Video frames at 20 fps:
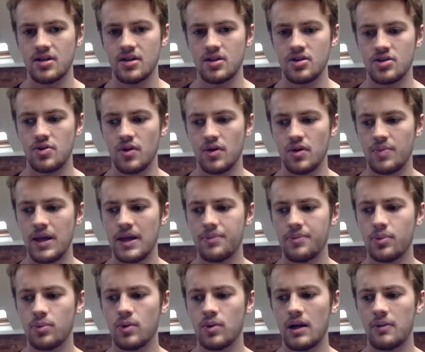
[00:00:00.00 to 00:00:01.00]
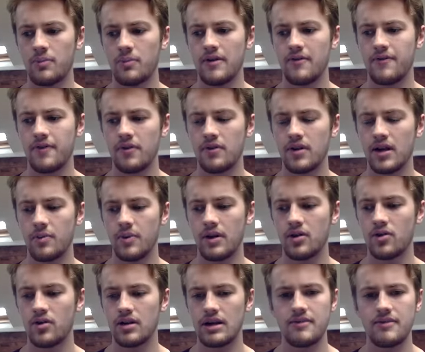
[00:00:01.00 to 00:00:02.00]
to other people, and we feel like we're
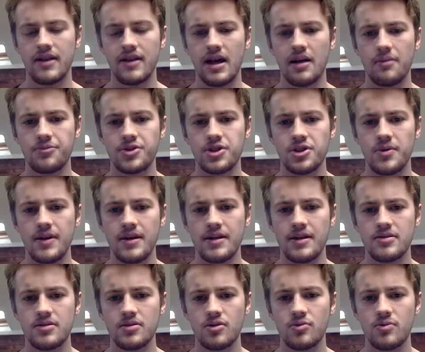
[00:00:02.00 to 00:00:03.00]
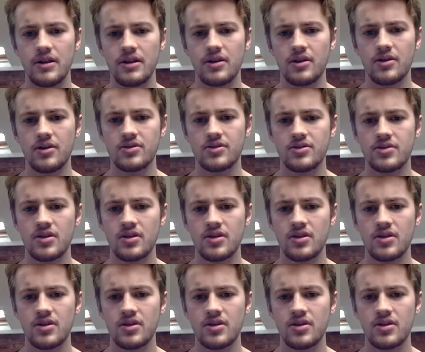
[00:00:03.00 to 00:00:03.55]
not living up to it, or we're not,